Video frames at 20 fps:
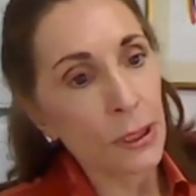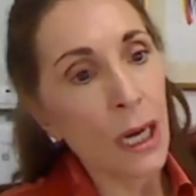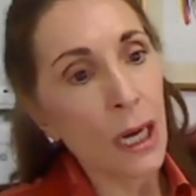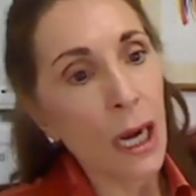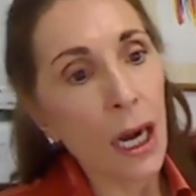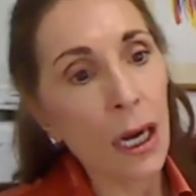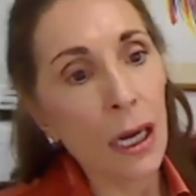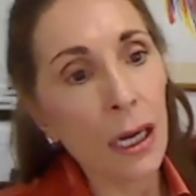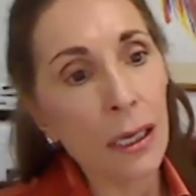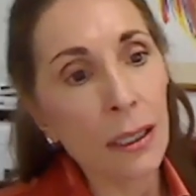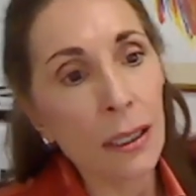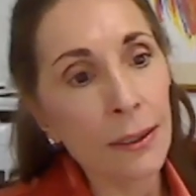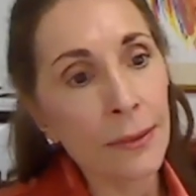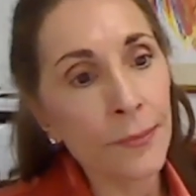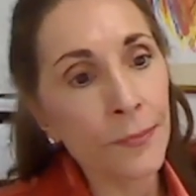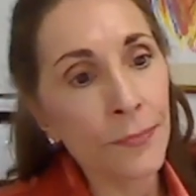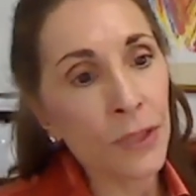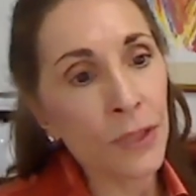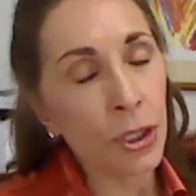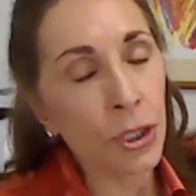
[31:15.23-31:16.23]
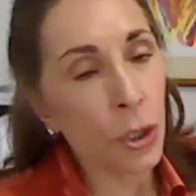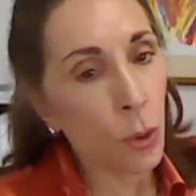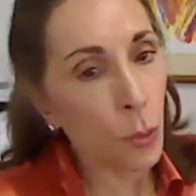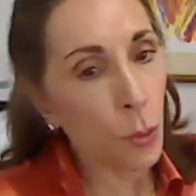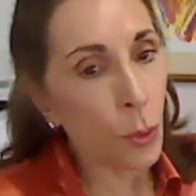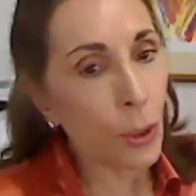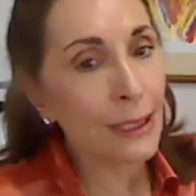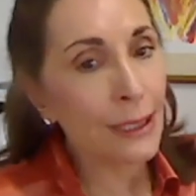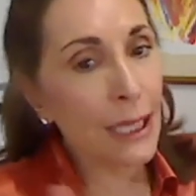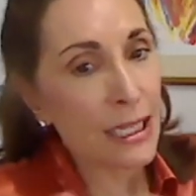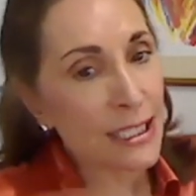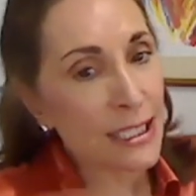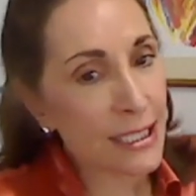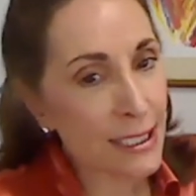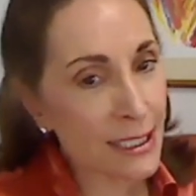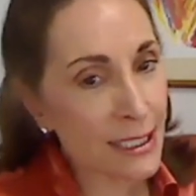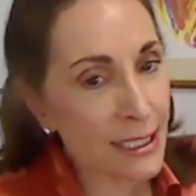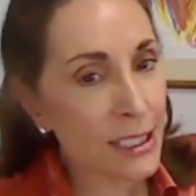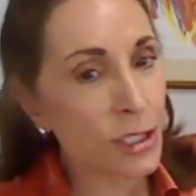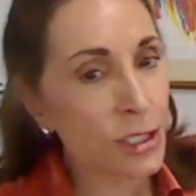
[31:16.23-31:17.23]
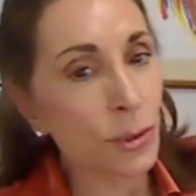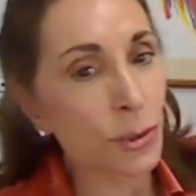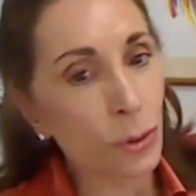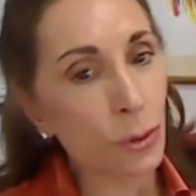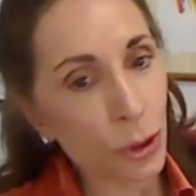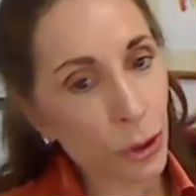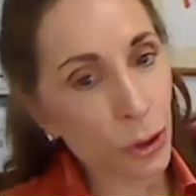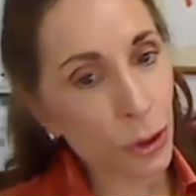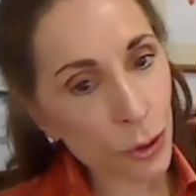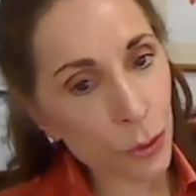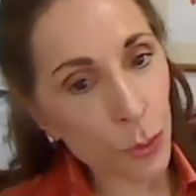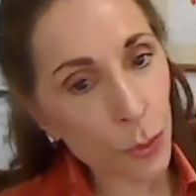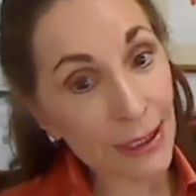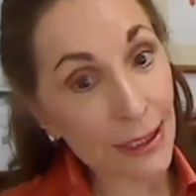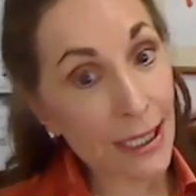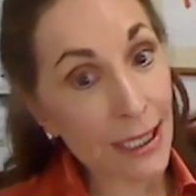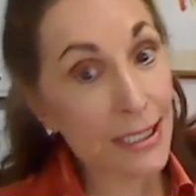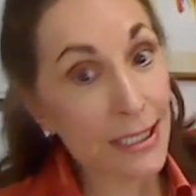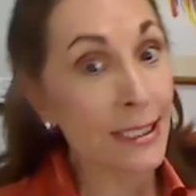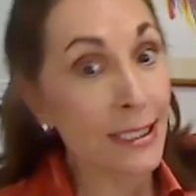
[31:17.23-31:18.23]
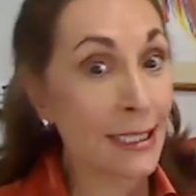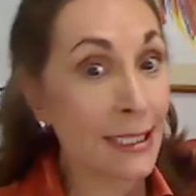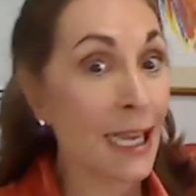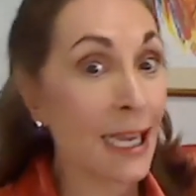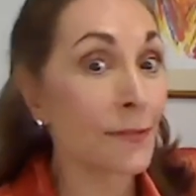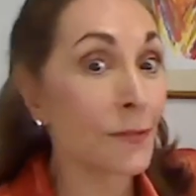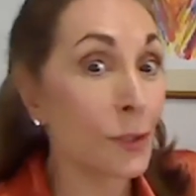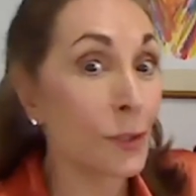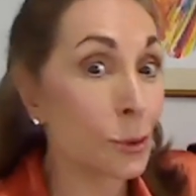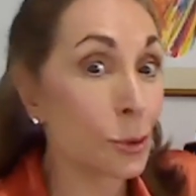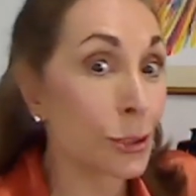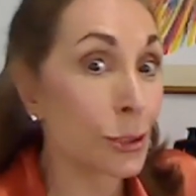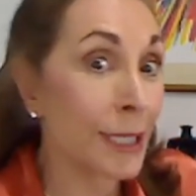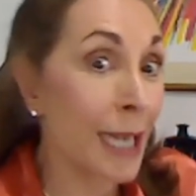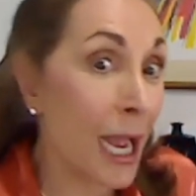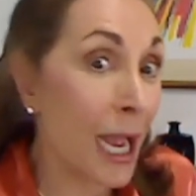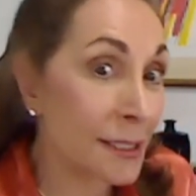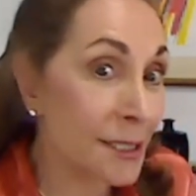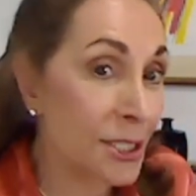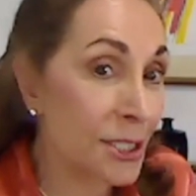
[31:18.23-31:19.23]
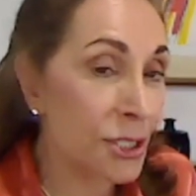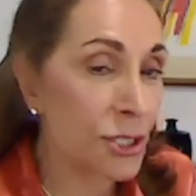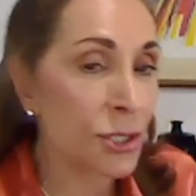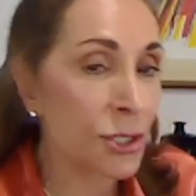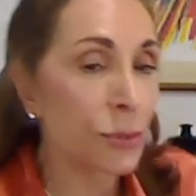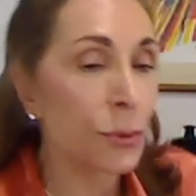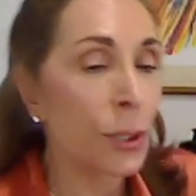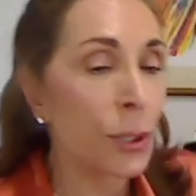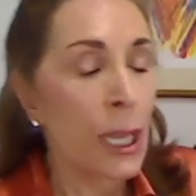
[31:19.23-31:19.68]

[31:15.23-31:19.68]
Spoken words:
You know, what lessons did you learn? What lessons have you learned not to do?